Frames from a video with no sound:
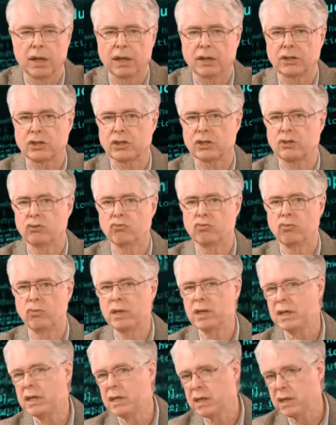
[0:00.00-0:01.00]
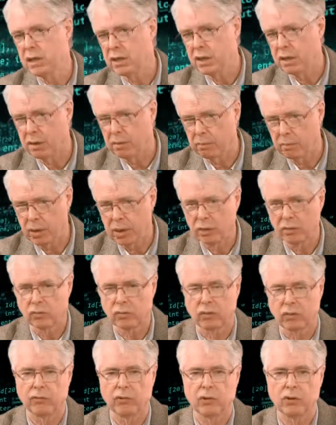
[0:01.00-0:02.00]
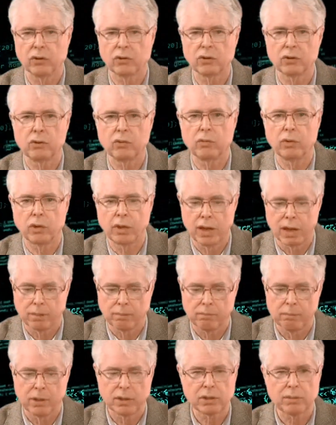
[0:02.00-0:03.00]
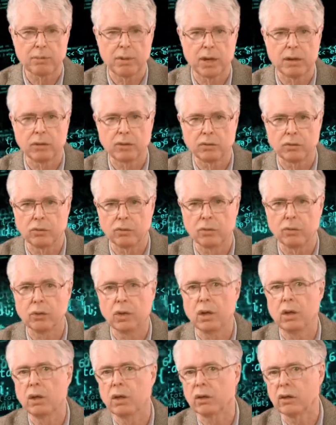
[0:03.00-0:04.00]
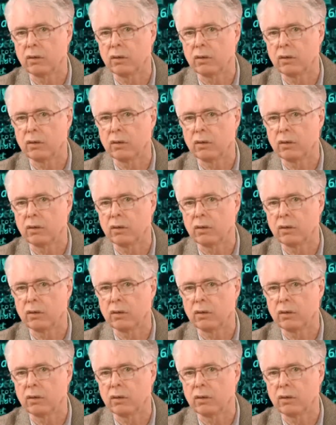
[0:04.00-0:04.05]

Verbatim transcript: extreme introverts who relate much better to